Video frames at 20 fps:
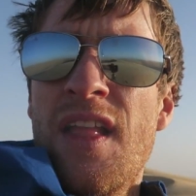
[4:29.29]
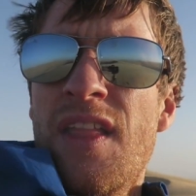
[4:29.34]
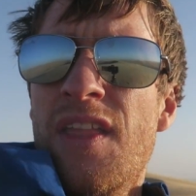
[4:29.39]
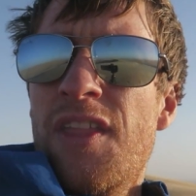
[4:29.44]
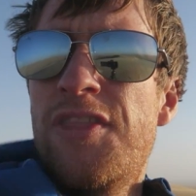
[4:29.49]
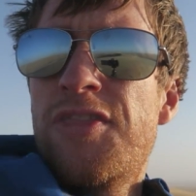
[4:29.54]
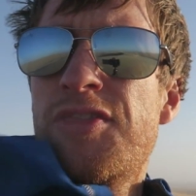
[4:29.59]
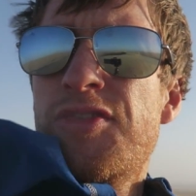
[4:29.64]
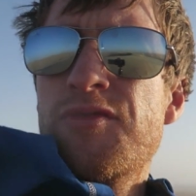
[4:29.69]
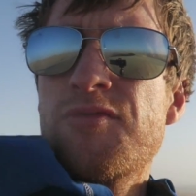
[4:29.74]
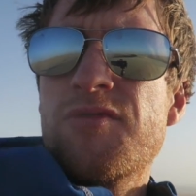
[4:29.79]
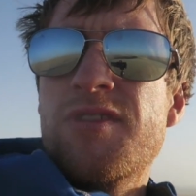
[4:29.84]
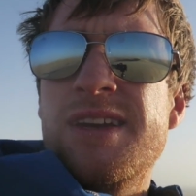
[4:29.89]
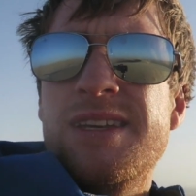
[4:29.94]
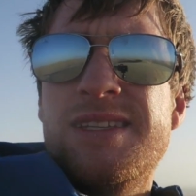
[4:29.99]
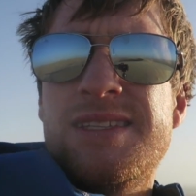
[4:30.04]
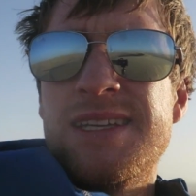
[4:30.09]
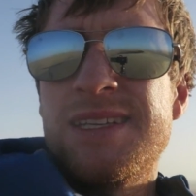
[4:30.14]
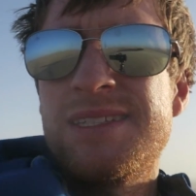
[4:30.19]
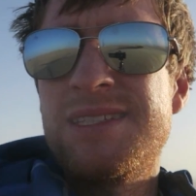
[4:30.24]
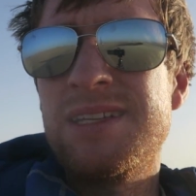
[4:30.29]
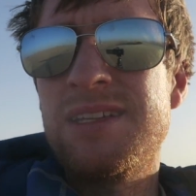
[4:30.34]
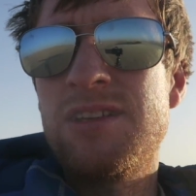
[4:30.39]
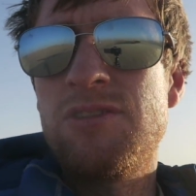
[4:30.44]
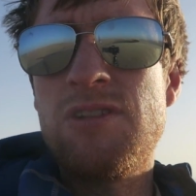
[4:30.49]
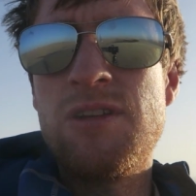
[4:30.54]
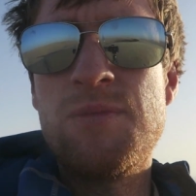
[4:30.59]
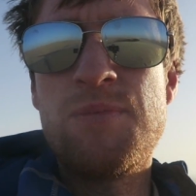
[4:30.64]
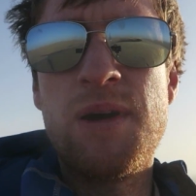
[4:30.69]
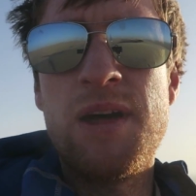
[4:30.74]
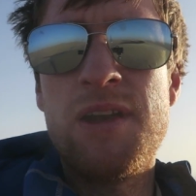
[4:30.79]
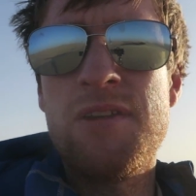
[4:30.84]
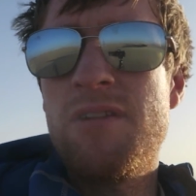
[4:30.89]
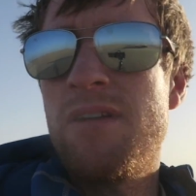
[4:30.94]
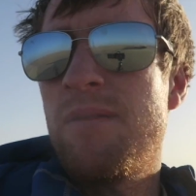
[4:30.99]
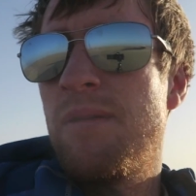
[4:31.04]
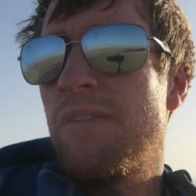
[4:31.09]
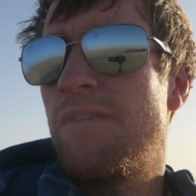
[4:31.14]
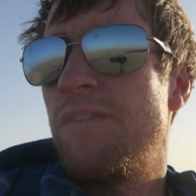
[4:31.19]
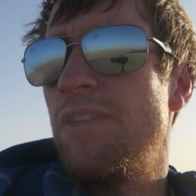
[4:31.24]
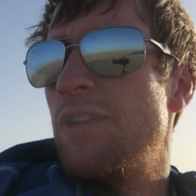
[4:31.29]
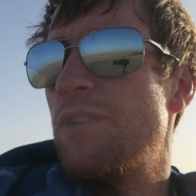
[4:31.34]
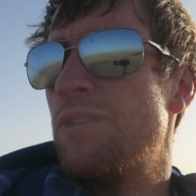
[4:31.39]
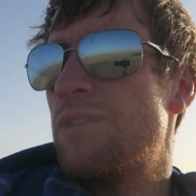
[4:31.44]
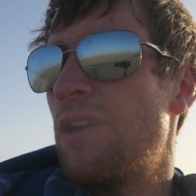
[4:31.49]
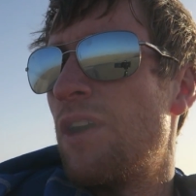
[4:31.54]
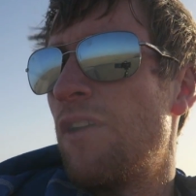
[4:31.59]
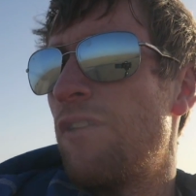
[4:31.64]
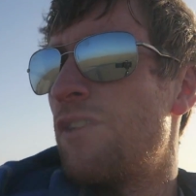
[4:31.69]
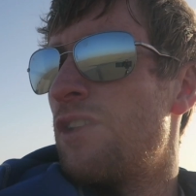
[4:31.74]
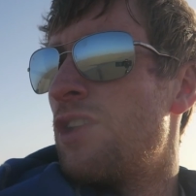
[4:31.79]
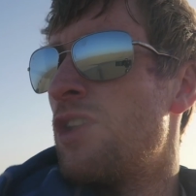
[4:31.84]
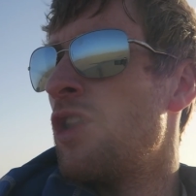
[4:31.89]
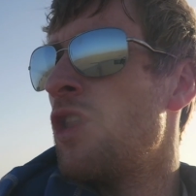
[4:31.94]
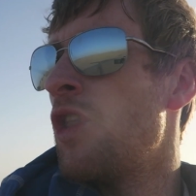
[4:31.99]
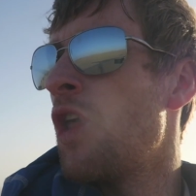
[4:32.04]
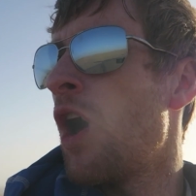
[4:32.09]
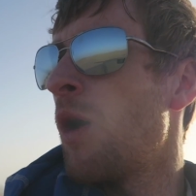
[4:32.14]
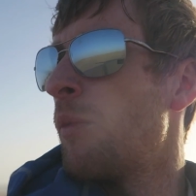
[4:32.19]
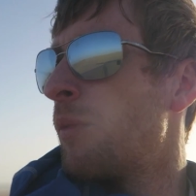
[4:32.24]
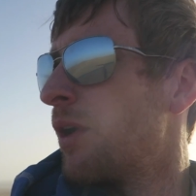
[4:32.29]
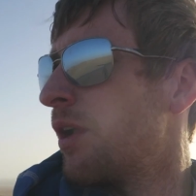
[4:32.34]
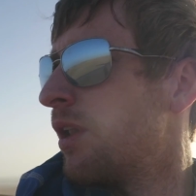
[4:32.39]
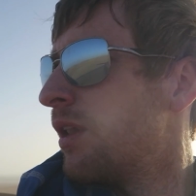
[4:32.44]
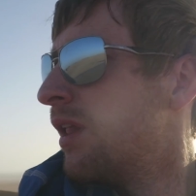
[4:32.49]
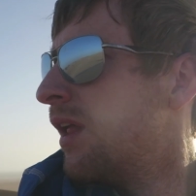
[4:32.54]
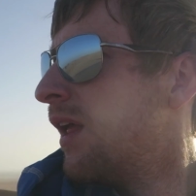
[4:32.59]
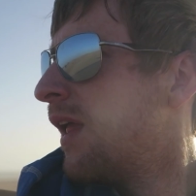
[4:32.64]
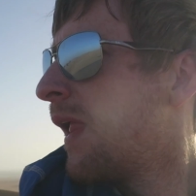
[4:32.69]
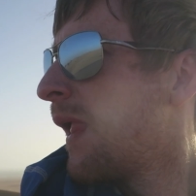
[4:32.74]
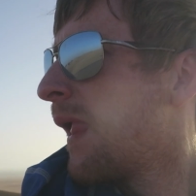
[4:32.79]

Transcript: The 360 degree panoramic views are phenomenal.